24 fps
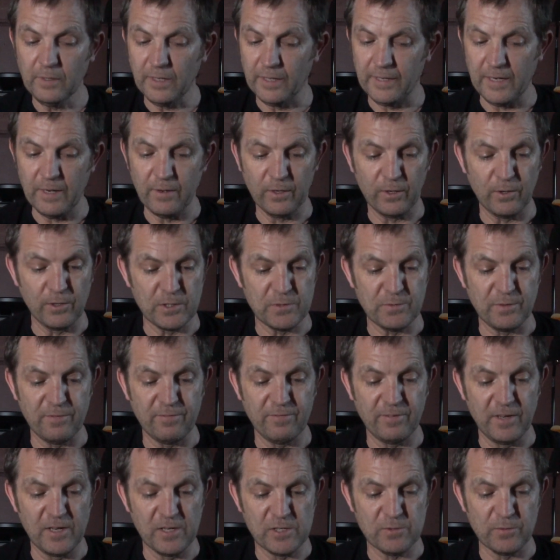And then, of course, we
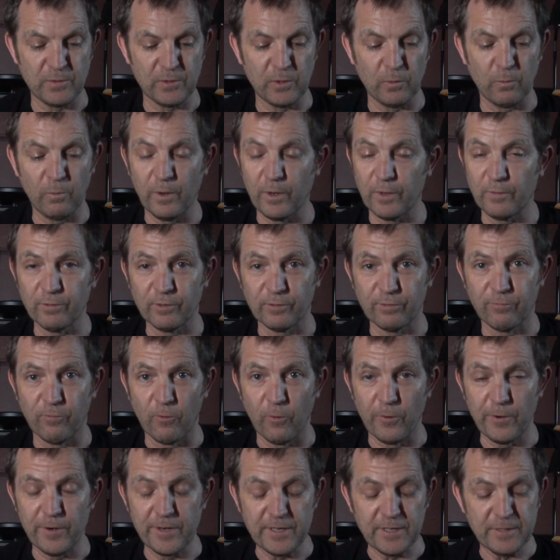finish with The Wonderful
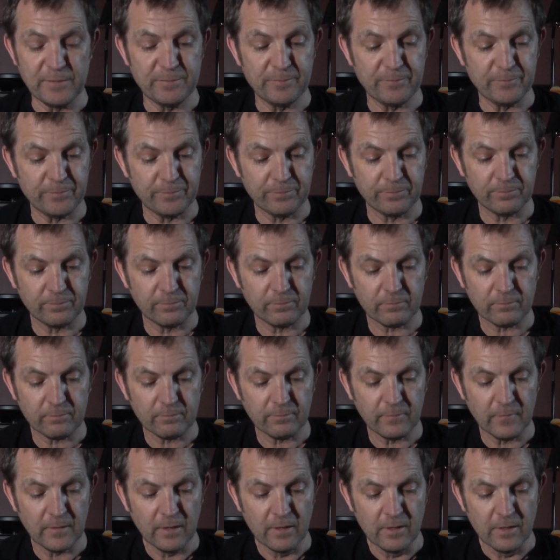40,
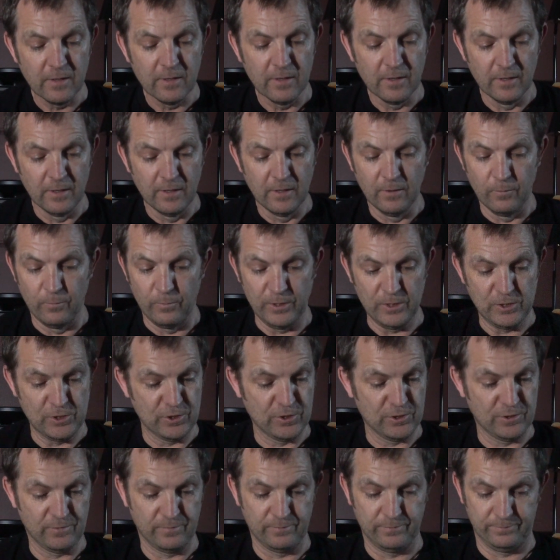
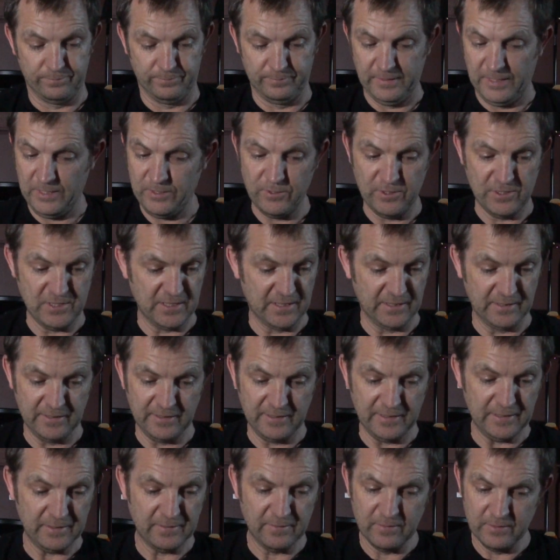which,
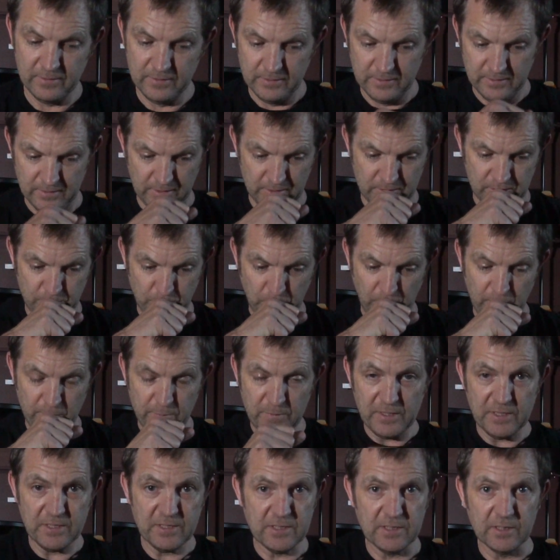interestingly, pardon
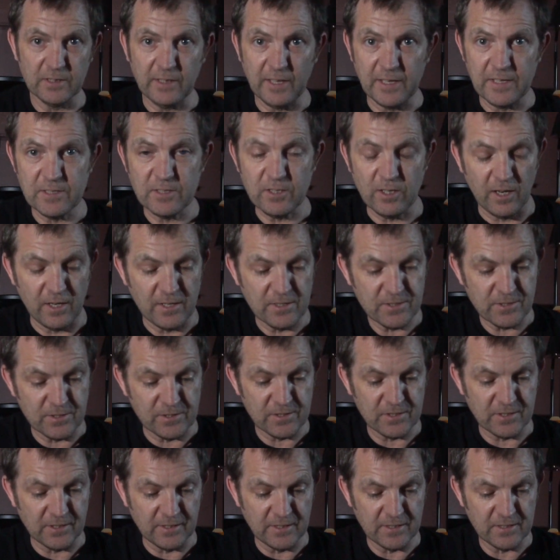me, still ends
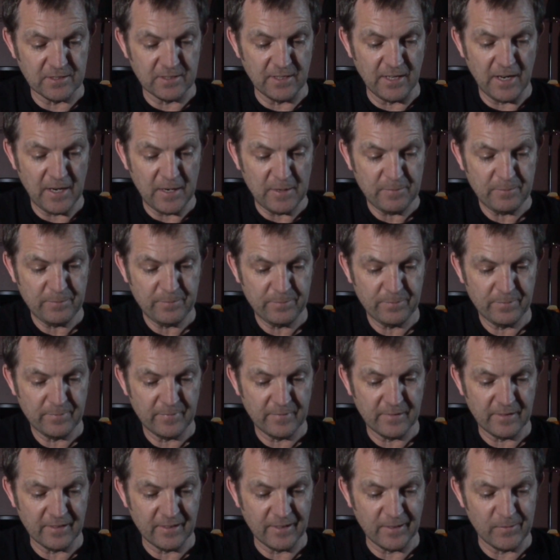concerts to this day.
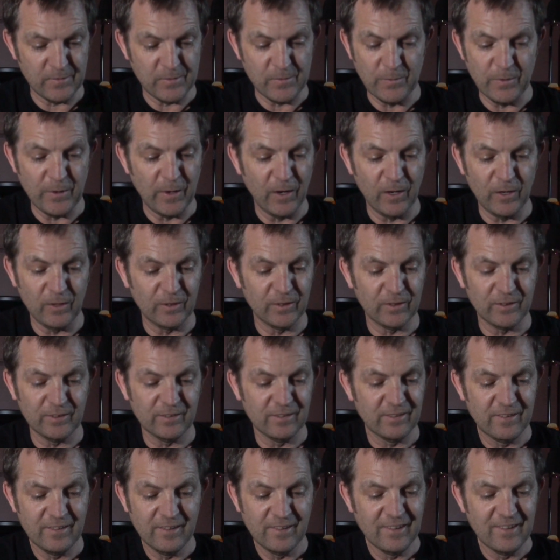I mean, we
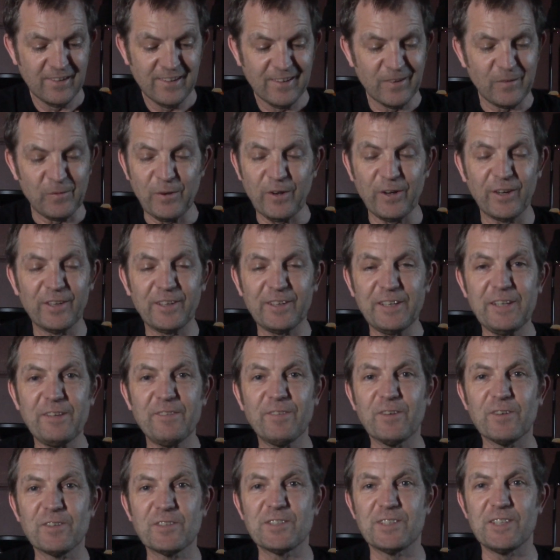all we all
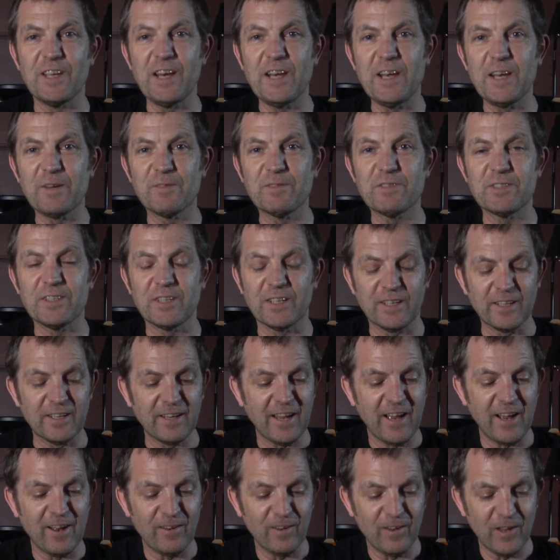leave those stadiums singing,
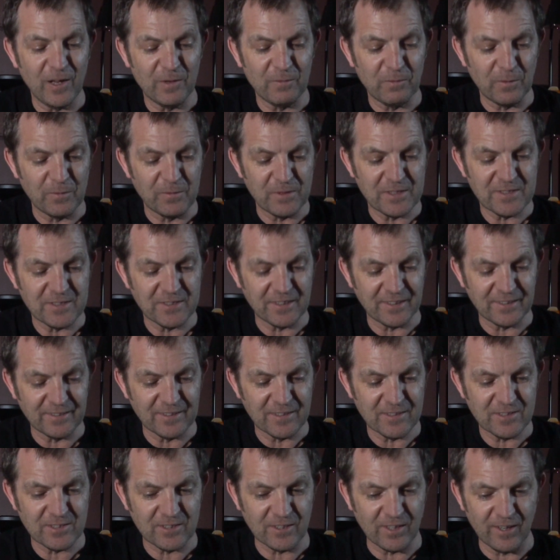How long will we sing
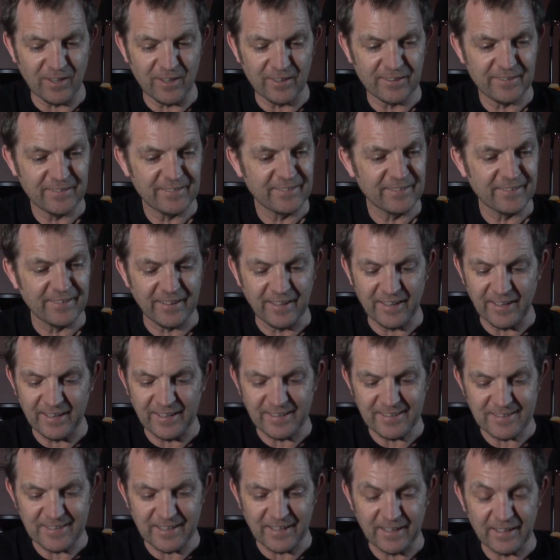this song?
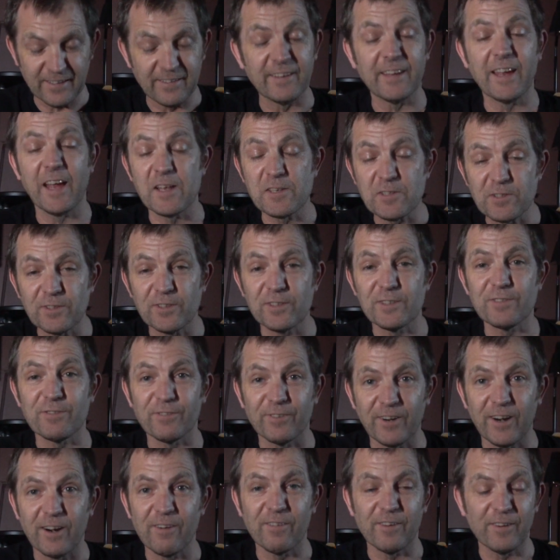And uh, the answer is
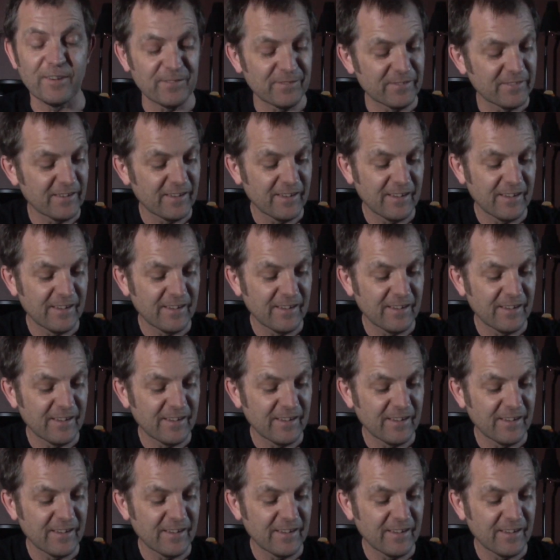forever.